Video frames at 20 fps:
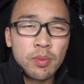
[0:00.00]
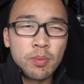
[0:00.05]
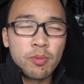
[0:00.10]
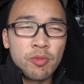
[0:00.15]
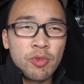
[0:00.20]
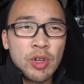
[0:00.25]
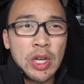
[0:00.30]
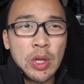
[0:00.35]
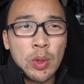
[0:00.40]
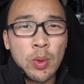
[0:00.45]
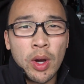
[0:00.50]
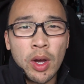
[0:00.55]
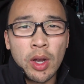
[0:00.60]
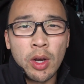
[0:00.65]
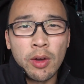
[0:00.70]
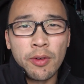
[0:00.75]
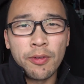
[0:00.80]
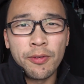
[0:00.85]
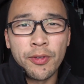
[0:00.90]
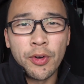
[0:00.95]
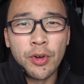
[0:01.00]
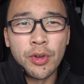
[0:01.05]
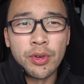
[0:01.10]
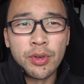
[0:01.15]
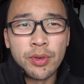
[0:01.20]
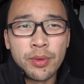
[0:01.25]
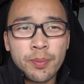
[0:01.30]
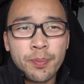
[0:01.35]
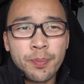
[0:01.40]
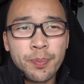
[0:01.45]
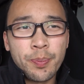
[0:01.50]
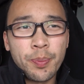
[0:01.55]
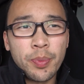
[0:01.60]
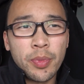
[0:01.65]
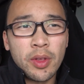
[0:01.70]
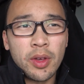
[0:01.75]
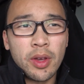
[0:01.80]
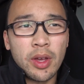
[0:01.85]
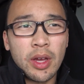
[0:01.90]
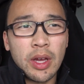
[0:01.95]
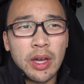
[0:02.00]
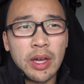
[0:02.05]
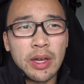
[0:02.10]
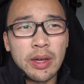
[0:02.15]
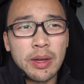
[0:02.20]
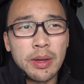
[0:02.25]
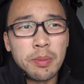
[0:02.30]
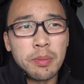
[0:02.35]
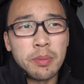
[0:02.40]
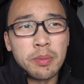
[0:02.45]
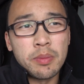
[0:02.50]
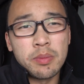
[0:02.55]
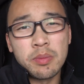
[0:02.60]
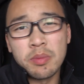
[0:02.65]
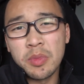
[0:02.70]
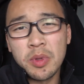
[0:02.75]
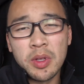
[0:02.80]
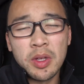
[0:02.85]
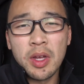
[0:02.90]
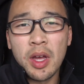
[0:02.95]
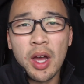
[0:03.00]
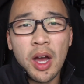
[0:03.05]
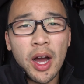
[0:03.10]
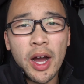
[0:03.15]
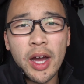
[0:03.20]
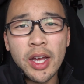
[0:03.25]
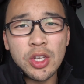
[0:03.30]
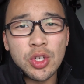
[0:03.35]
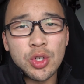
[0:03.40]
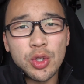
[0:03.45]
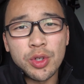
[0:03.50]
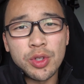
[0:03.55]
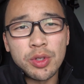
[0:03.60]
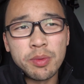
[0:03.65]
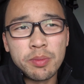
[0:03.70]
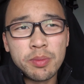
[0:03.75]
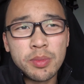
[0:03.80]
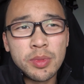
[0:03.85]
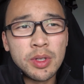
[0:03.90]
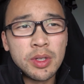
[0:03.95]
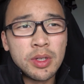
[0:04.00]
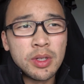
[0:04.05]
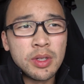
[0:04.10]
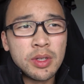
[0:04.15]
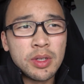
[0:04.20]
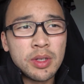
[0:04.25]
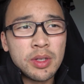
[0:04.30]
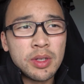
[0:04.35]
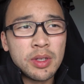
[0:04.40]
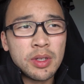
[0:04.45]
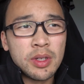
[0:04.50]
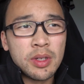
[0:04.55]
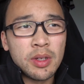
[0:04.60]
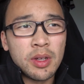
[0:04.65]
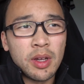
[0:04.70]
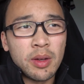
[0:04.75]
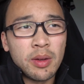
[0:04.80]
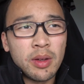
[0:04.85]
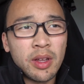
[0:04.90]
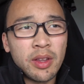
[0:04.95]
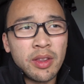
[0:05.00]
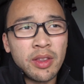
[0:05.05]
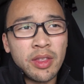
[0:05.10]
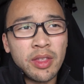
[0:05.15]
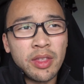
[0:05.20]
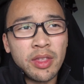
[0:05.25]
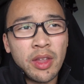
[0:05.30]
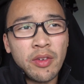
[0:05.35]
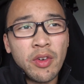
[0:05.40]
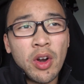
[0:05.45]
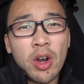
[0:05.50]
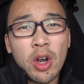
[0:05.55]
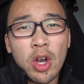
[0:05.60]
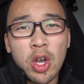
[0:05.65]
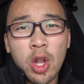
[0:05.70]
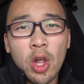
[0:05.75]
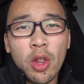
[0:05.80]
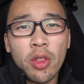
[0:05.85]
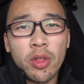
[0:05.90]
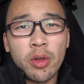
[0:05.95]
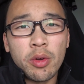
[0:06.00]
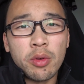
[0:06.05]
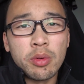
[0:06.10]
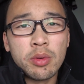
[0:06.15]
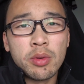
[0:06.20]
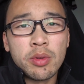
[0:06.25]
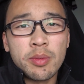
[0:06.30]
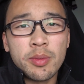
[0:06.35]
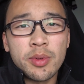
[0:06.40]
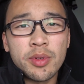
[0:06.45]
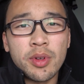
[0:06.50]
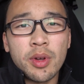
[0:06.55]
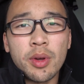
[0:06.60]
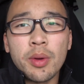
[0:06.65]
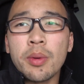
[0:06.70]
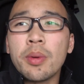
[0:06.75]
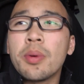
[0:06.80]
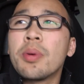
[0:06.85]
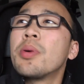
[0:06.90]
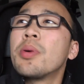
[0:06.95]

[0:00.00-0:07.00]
really quite a lot of fun. I enjoy them. There are a lot though, so